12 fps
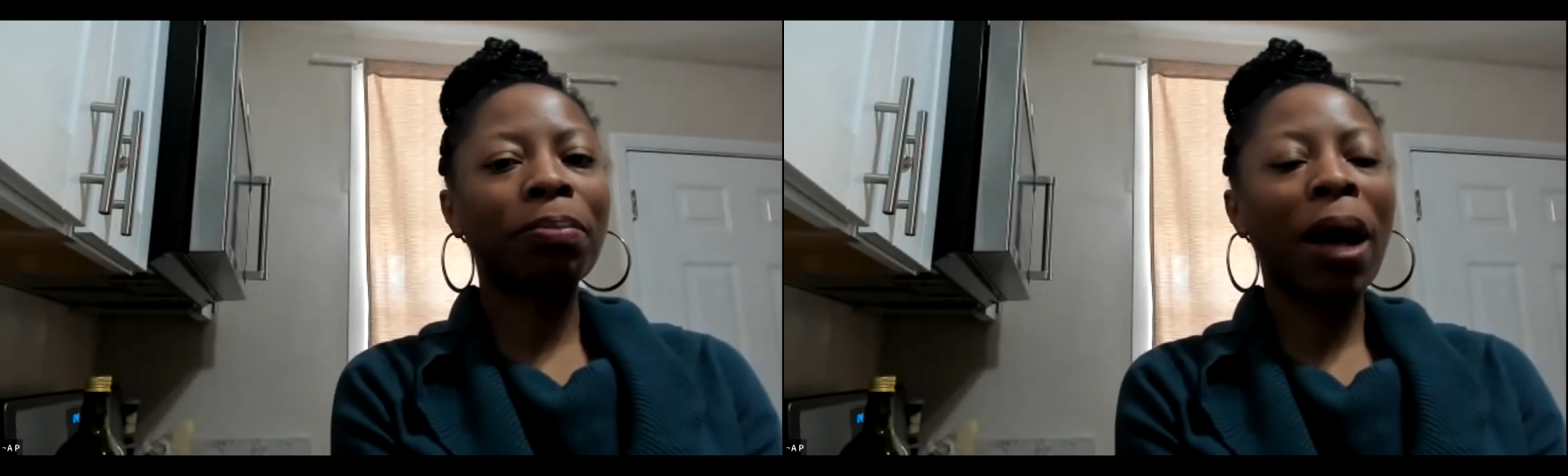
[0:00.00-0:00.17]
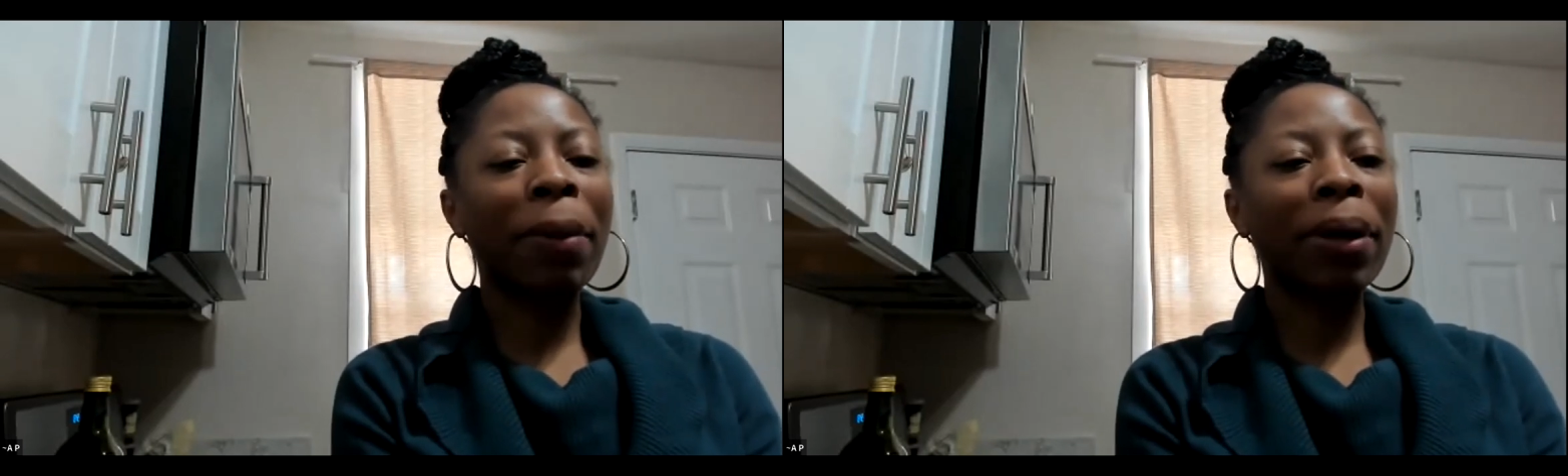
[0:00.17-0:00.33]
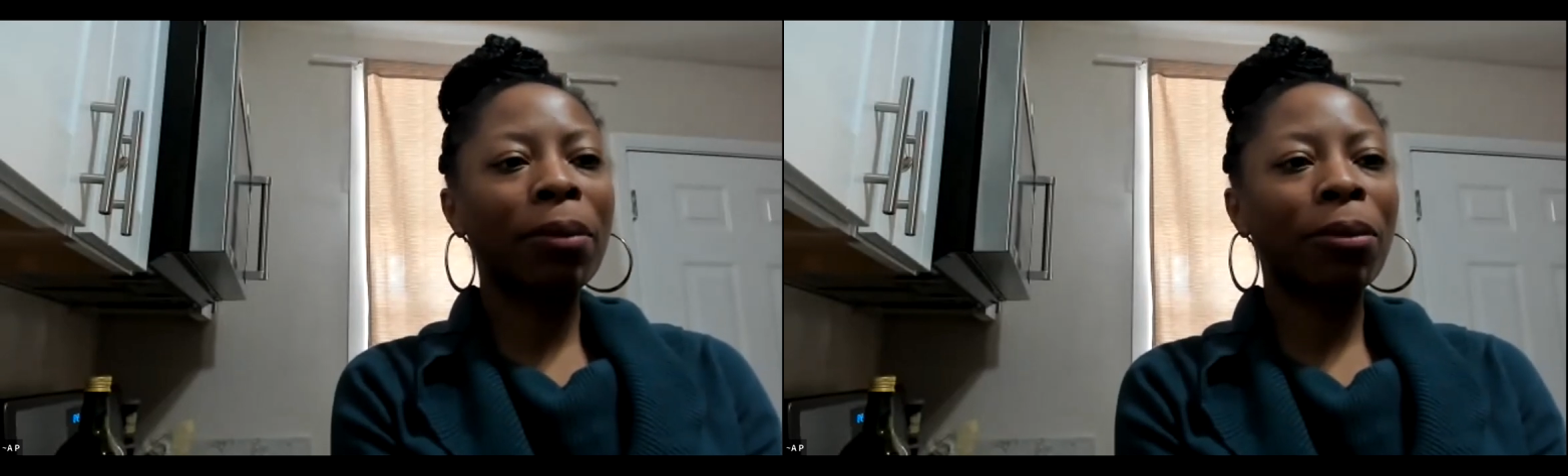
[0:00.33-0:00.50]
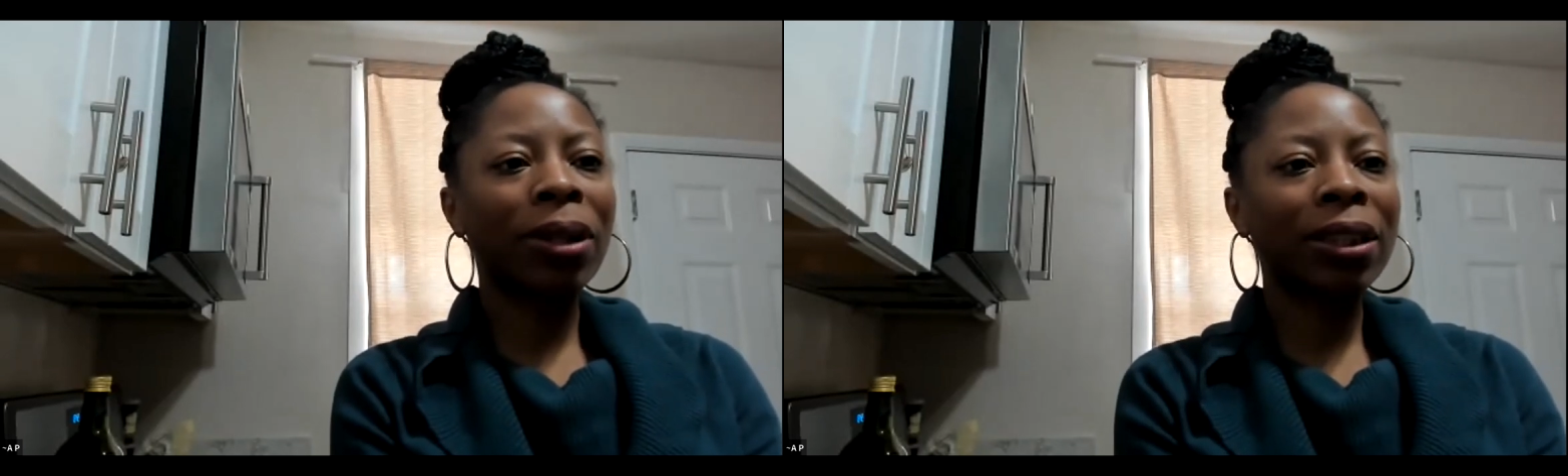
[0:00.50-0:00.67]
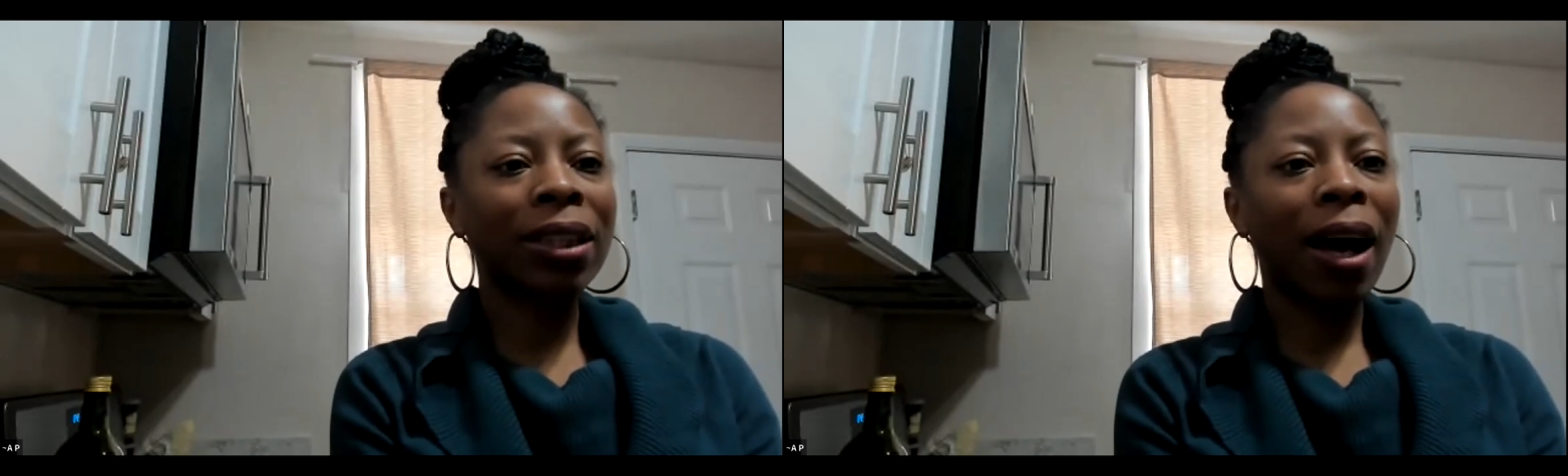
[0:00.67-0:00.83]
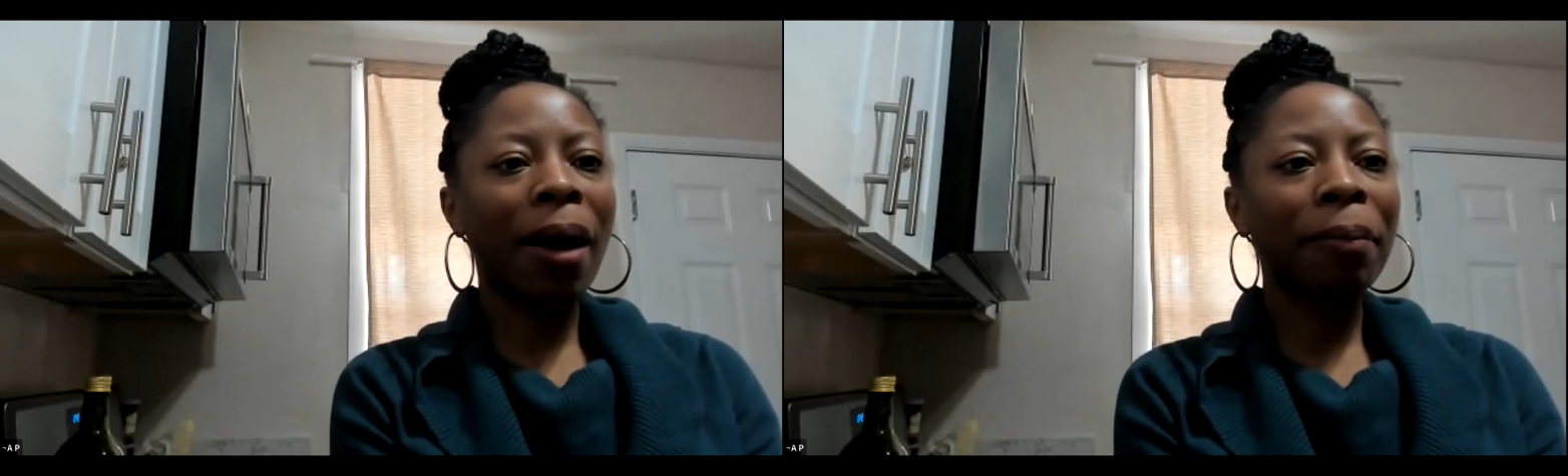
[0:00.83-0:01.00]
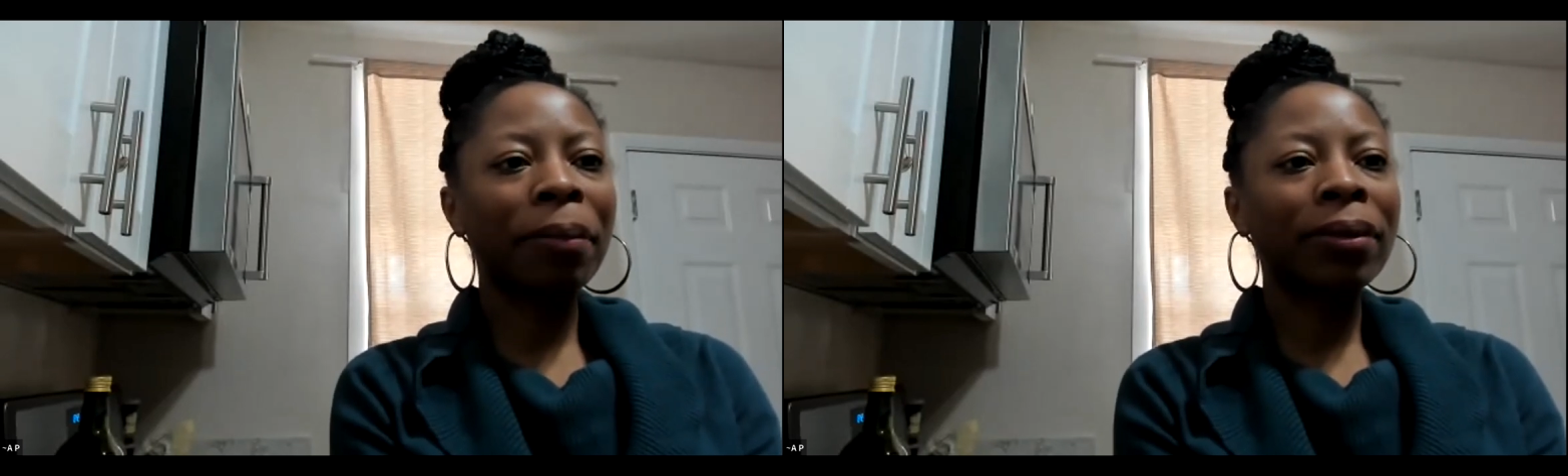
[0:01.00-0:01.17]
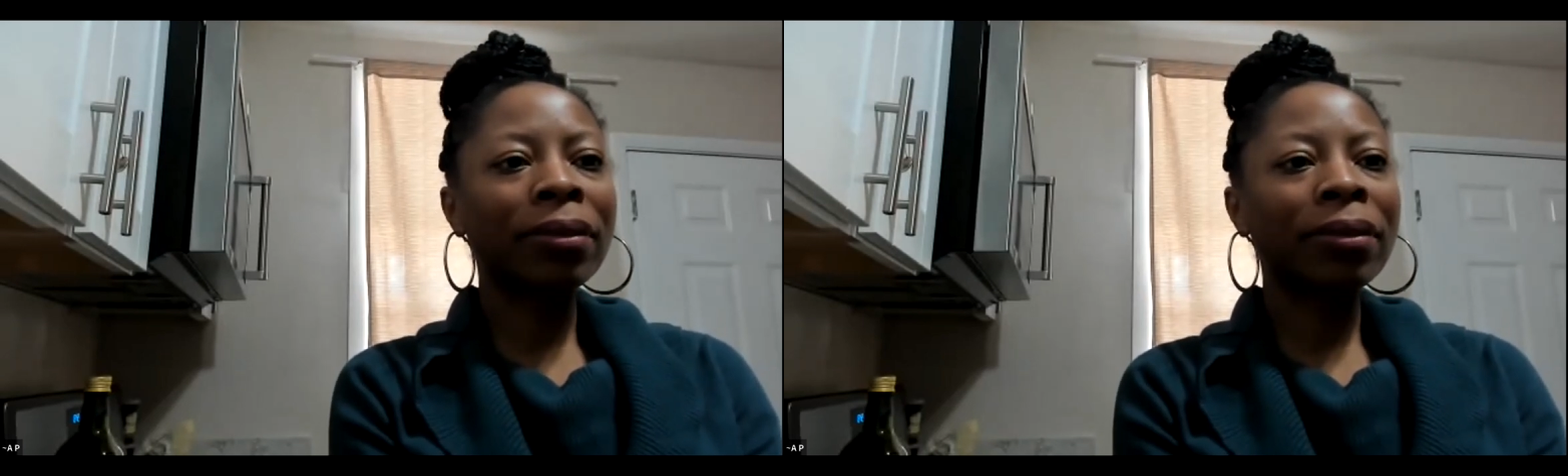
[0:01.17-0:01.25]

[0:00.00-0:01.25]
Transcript: popping them on top.